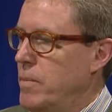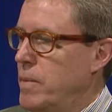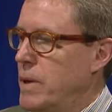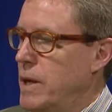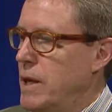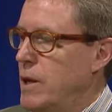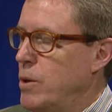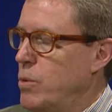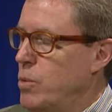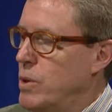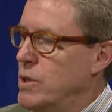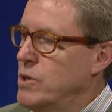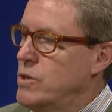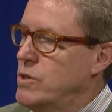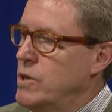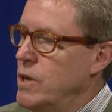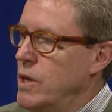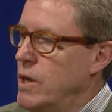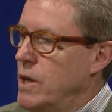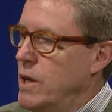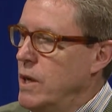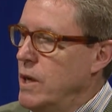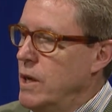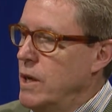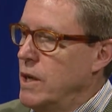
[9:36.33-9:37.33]
it was
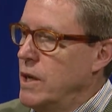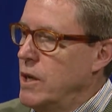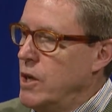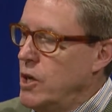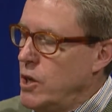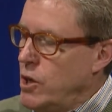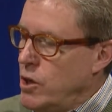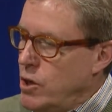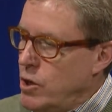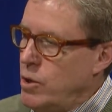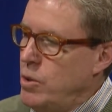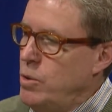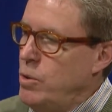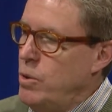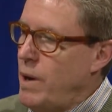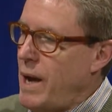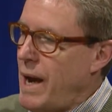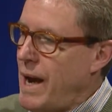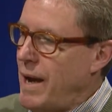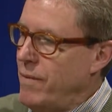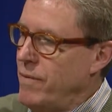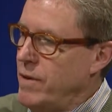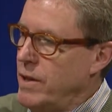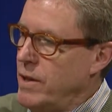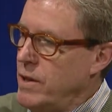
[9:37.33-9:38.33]
you
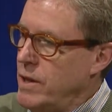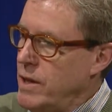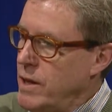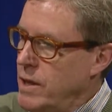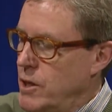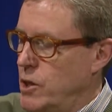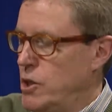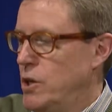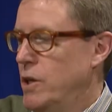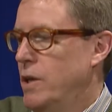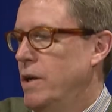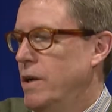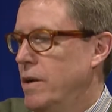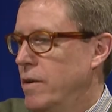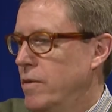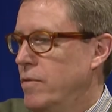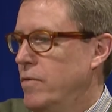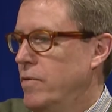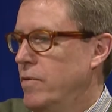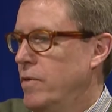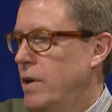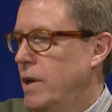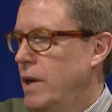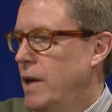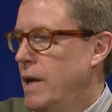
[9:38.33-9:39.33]
having the initiative
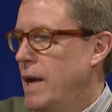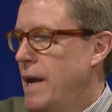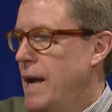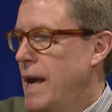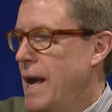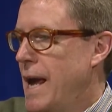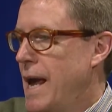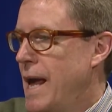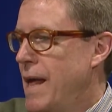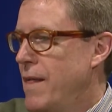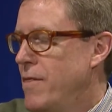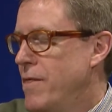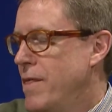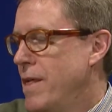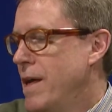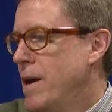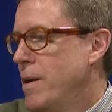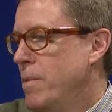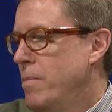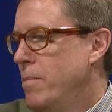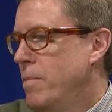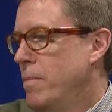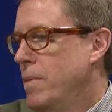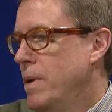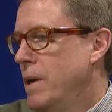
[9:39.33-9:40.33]
and
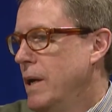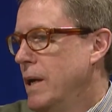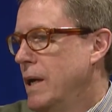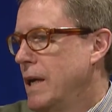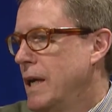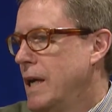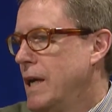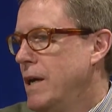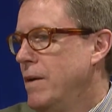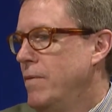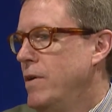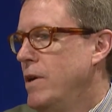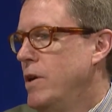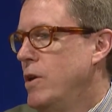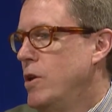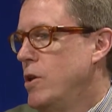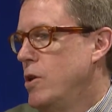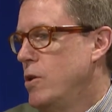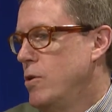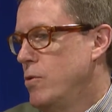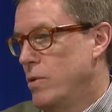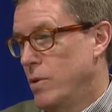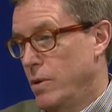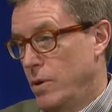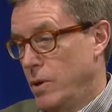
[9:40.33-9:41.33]
them giving
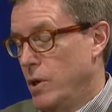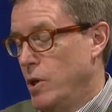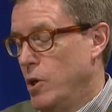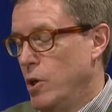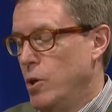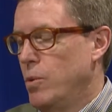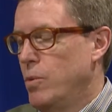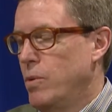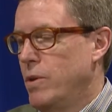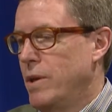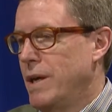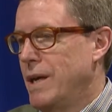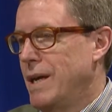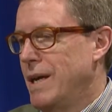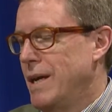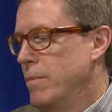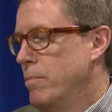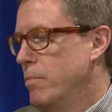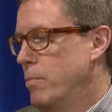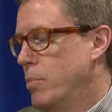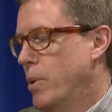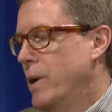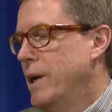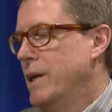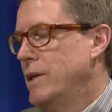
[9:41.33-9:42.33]
you the
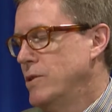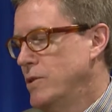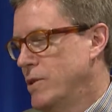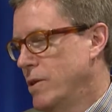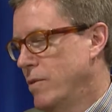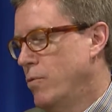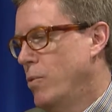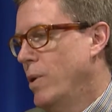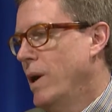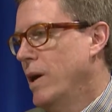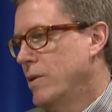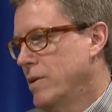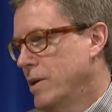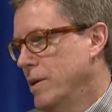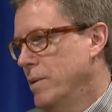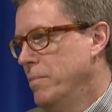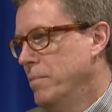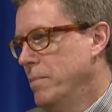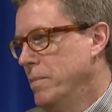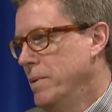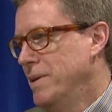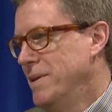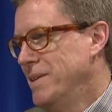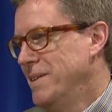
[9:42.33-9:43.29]
embrace of welcome.